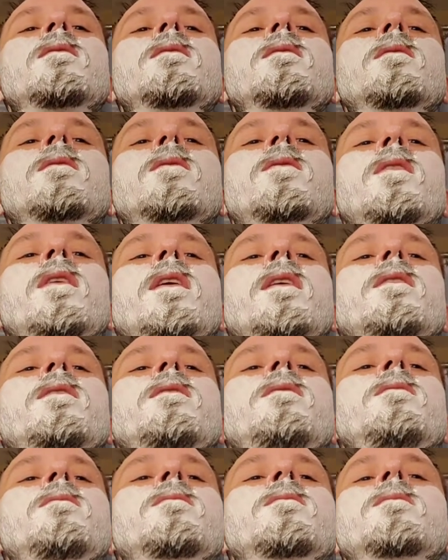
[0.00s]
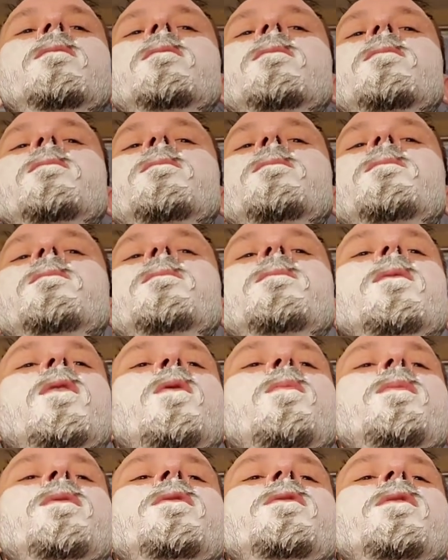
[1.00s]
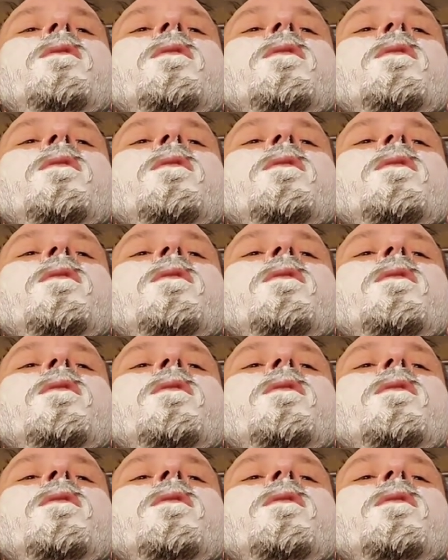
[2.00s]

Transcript: Greg, hope it's still